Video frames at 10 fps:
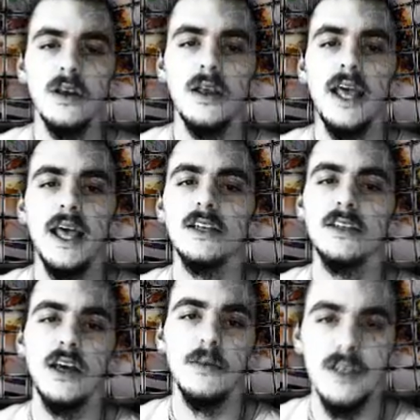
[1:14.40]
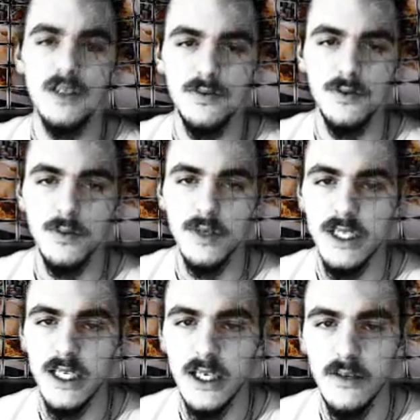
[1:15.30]
Helen Thomas, former
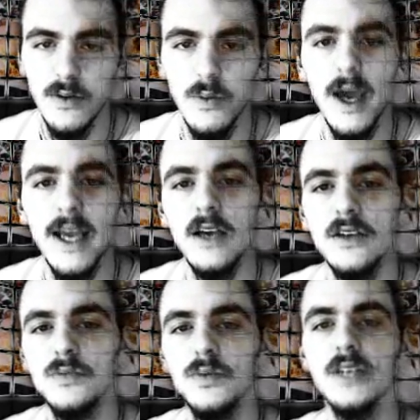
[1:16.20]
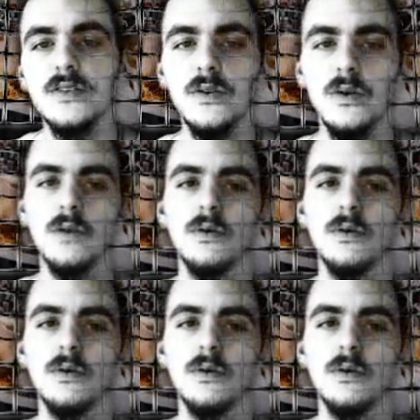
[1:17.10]
dean of the White House press corps,